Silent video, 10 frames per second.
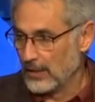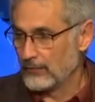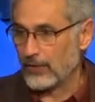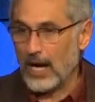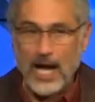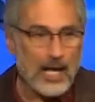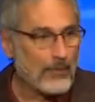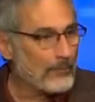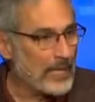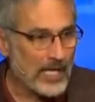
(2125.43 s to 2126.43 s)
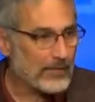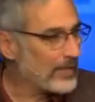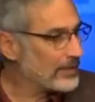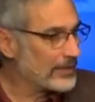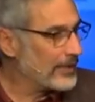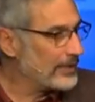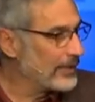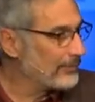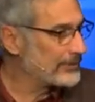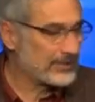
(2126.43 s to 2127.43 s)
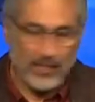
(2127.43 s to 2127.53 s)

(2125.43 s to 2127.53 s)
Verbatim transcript: for I am a man of unclean lips,